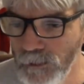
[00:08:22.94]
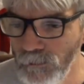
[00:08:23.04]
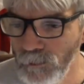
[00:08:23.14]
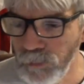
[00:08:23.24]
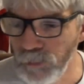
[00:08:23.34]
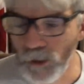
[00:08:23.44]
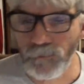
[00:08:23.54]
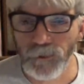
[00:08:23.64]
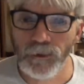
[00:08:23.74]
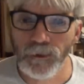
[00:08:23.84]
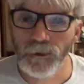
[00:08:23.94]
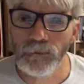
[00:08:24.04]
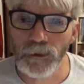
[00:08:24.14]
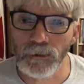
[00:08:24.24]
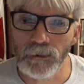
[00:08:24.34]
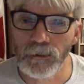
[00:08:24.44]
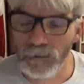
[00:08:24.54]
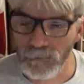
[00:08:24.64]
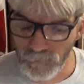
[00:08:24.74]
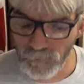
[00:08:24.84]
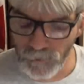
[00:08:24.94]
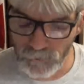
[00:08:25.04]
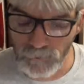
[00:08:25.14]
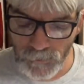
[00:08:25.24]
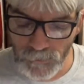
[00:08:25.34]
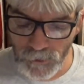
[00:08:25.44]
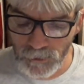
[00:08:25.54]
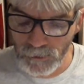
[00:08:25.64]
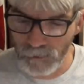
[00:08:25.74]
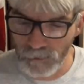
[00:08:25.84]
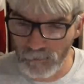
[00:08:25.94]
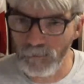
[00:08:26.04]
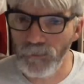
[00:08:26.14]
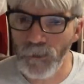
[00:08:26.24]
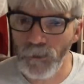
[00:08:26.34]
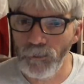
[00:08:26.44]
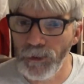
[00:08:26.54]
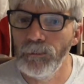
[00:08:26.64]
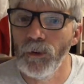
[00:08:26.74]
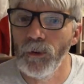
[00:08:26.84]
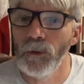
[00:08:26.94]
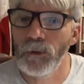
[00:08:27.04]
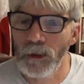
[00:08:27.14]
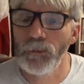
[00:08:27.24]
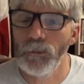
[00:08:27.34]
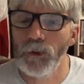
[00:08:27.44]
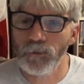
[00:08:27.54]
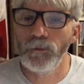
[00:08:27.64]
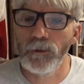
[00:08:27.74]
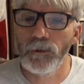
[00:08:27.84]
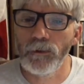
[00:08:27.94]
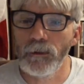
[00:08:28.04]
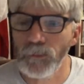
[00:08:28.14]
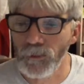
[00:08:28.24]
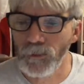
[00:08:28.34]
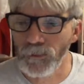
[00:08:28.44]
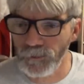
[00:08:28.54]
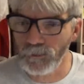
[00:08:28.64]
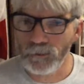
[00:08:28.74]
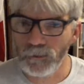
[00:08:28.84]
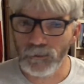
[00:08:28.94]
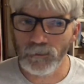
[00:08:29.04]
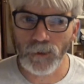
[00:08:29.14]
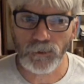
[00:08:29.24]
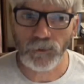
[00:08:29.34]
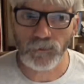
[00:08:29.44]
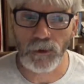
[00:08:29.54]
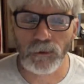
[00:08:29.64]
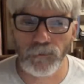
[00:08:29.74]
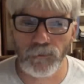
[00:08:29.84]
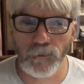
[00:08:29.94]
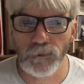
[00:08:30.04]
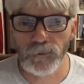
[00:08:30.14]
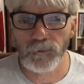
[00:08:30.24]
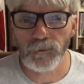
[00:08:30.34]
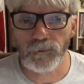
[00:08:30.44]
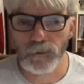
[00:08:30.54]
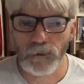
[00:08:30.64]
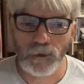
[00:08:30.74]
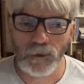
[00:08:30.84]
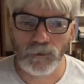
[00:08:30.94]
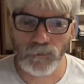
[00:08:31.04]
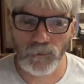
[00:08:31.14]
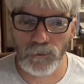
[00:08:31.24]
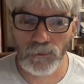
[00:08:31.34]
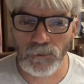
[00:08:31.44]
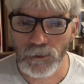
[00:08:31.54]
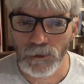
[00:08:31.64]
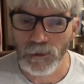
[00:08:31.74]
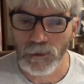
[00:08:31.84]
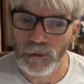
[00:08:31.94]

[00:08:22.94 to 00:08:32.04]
They were profiteering from the people coming to the temple to make sacrifices. So,